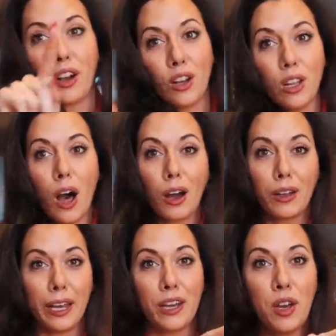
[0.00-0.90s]
a
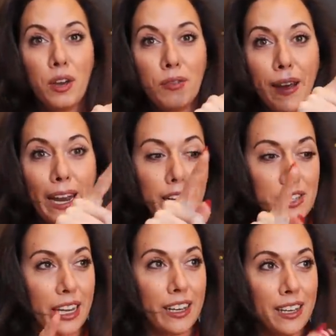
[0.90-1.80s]
clock, like
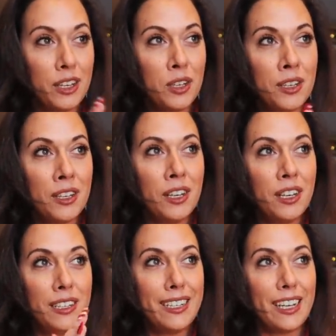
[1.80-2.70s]
FedEx, like
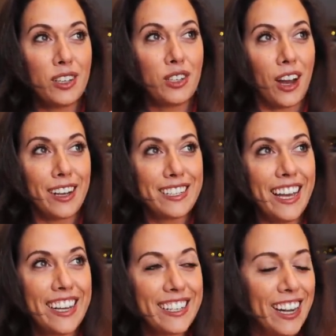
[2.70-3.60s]
tick tock,
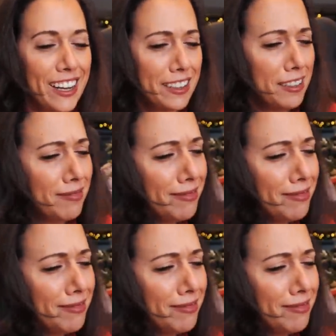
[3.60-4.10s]
tick tock.